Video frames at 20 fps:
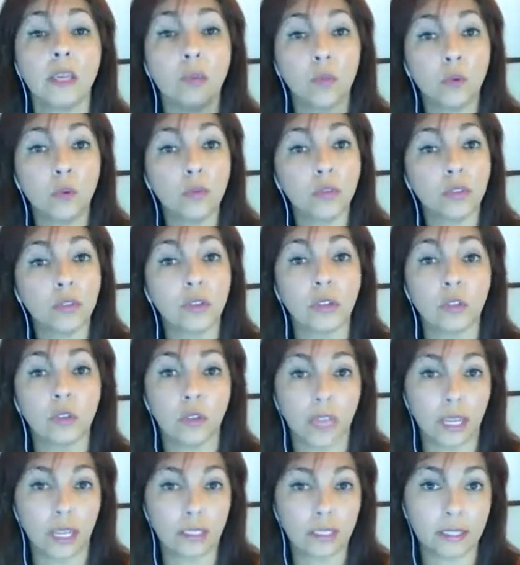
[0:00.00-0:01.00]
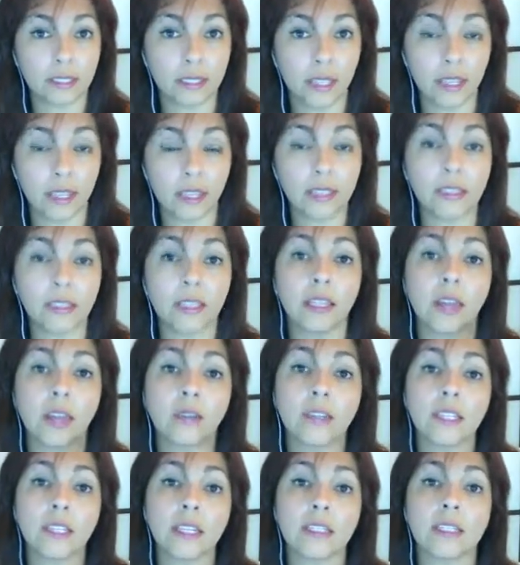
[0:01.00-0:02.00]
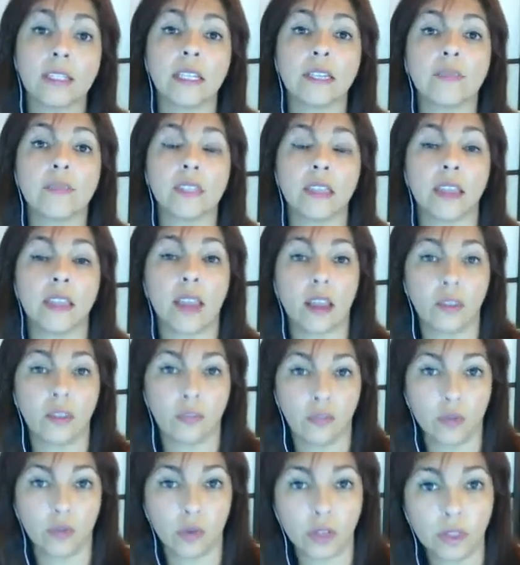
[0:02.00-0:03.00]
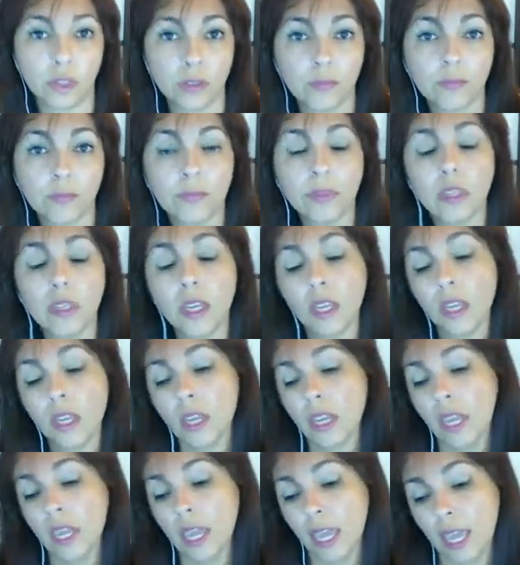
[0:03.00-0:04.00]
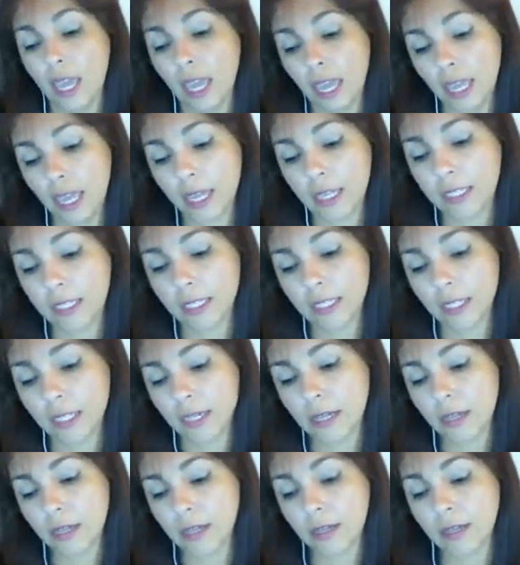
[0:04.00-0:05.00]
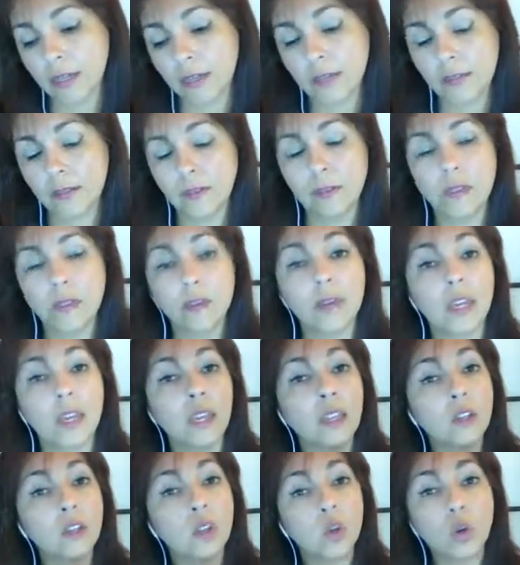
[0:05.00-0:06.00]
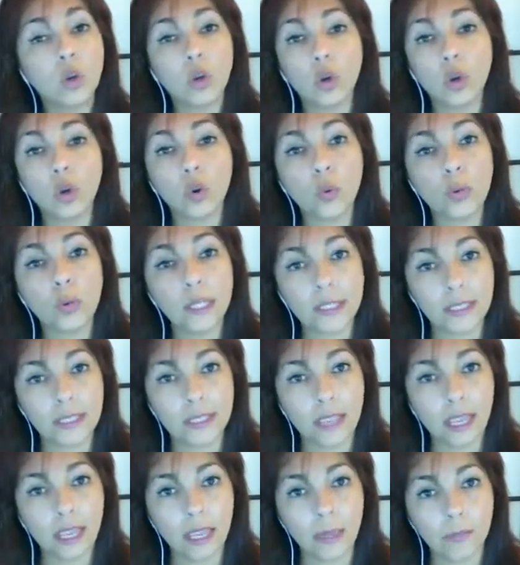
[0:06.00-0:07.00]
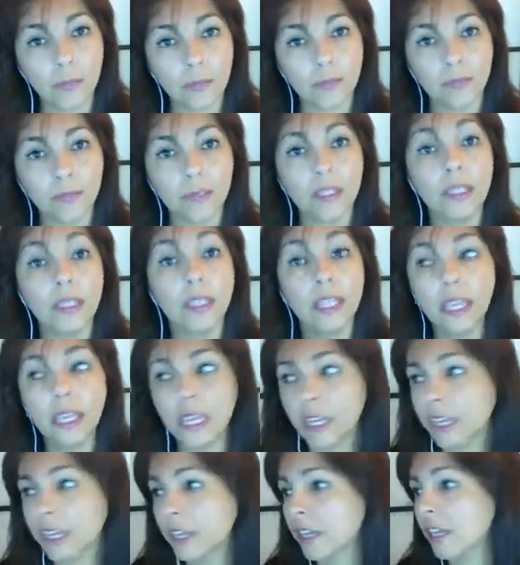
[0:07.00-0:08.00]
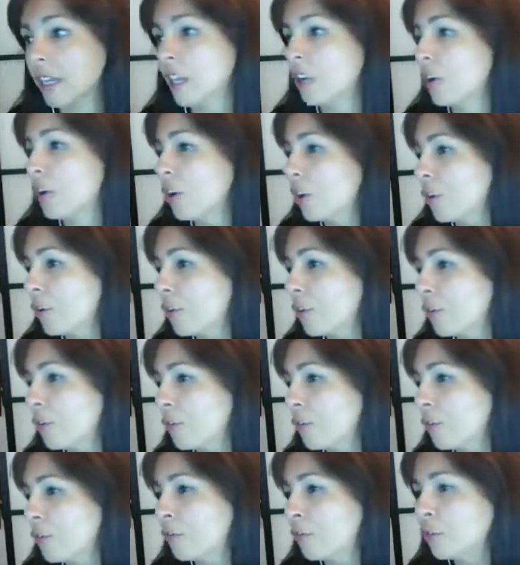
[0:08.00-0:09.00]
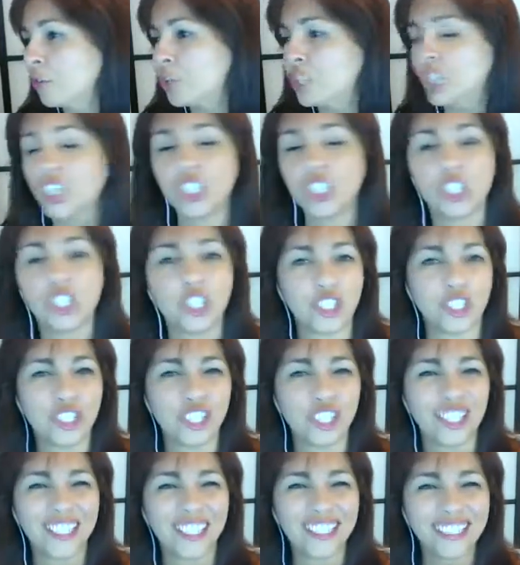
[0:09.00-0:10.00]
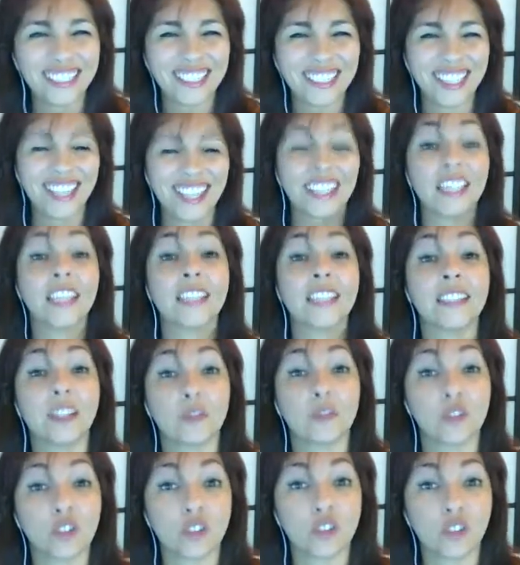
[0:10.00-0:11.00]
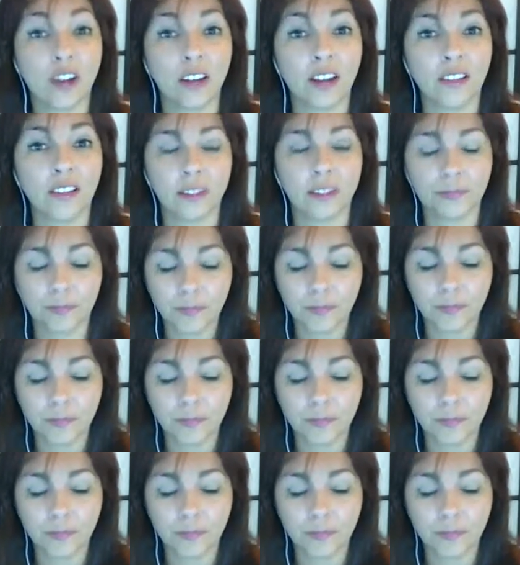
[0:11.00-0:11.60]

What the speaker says: moved to the United States, and nowadays he lives in California. And you can Google his name, Nick Vujicic, and he's Australian.